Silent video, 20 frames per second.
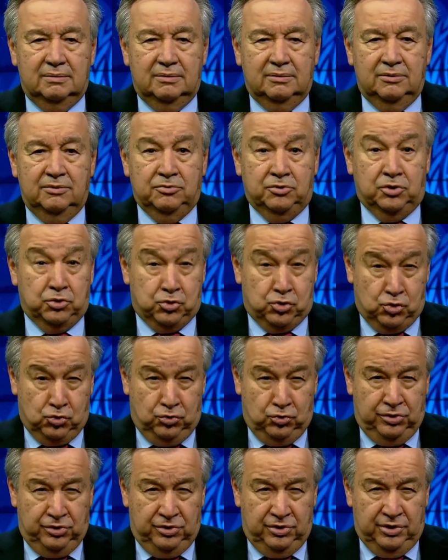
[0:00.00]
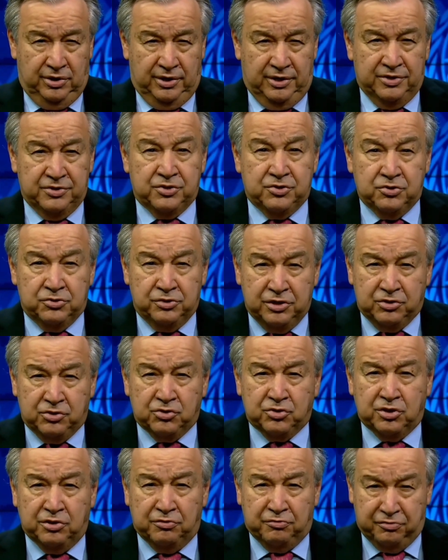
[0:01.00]
The jury has
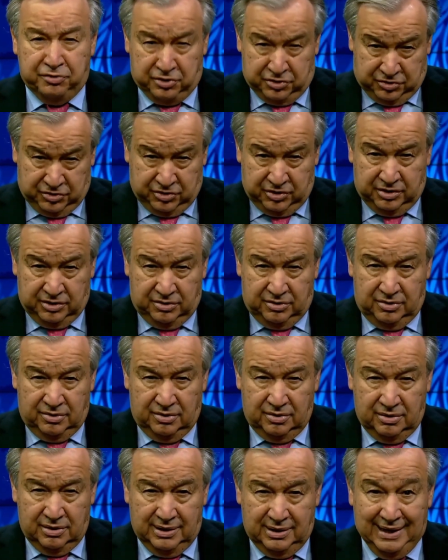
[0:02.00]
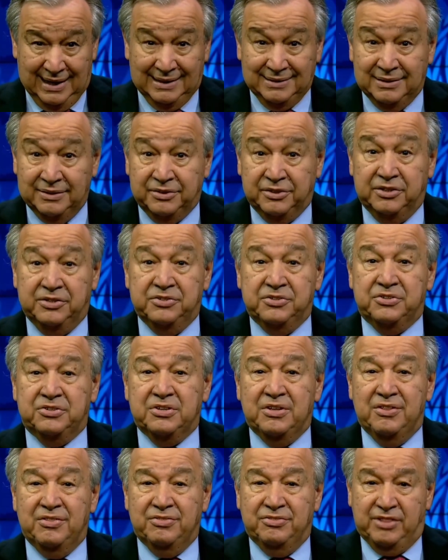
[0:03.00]
reached a verdict, and it is
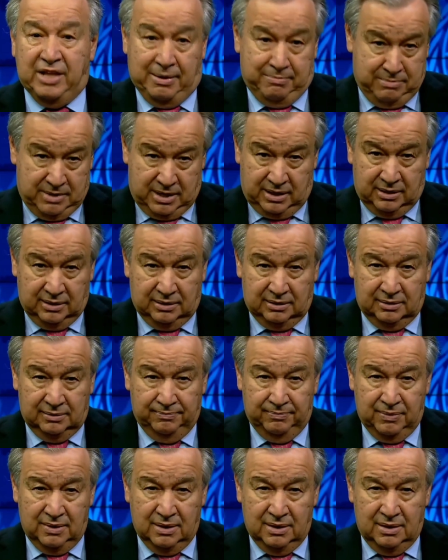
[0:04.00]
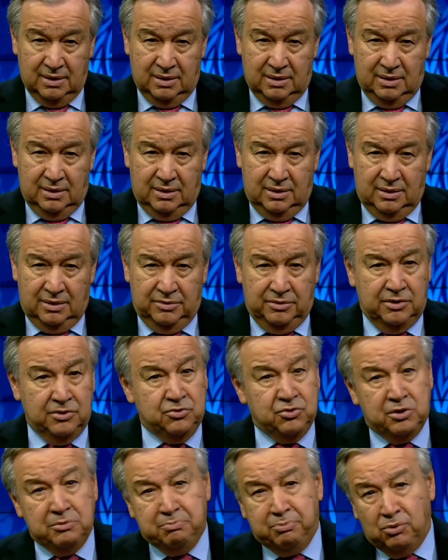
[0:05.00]
damning.
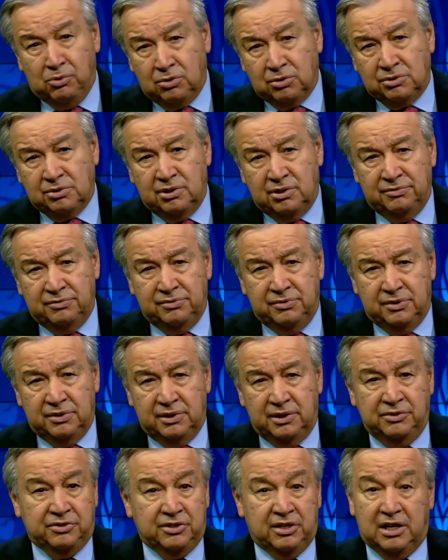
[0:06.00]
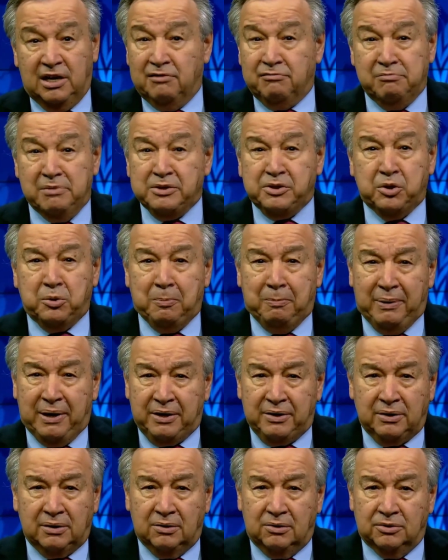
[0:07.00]
This report of the Intergovernmental
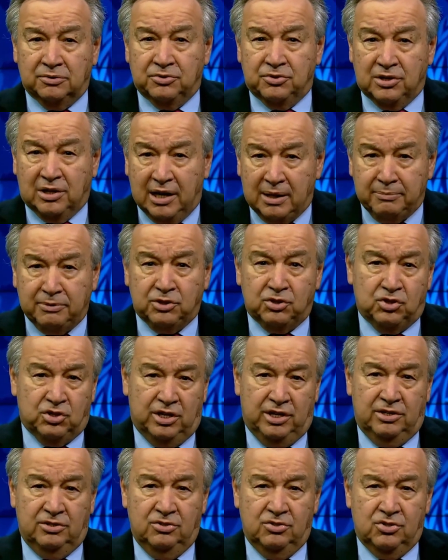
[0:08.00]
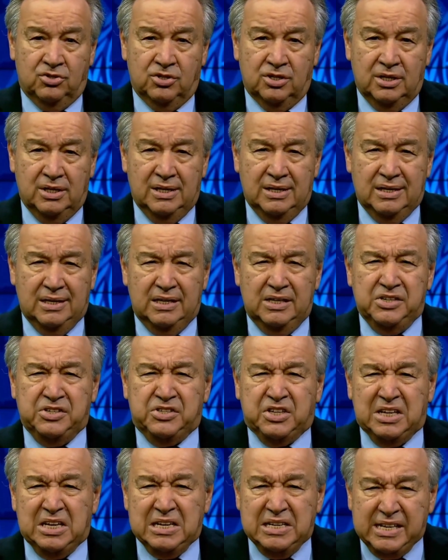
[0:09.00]
Panel on Climate Change is
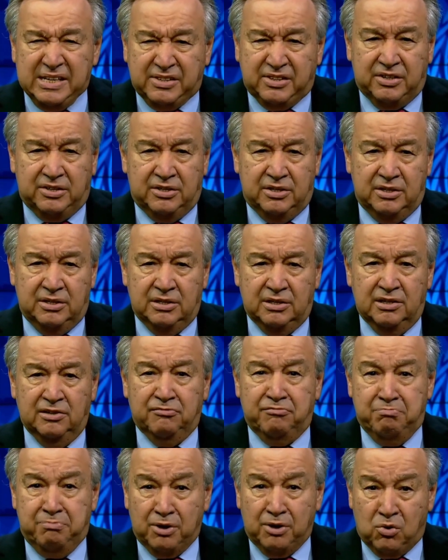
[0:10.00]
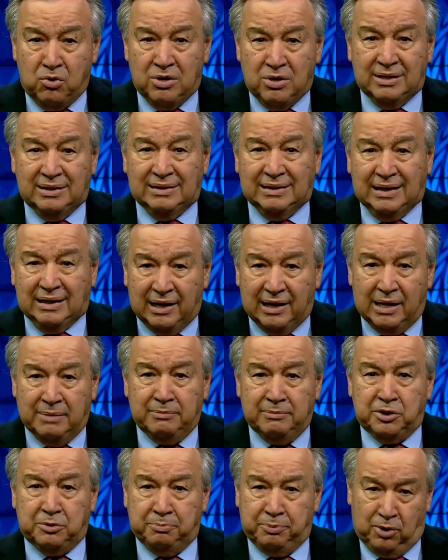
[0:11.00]
a litany of broken
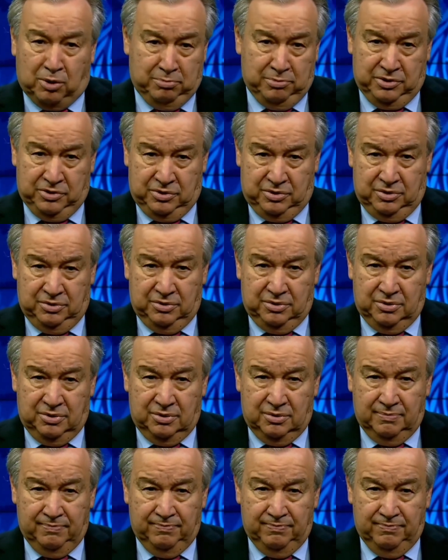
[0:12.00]
climate promises.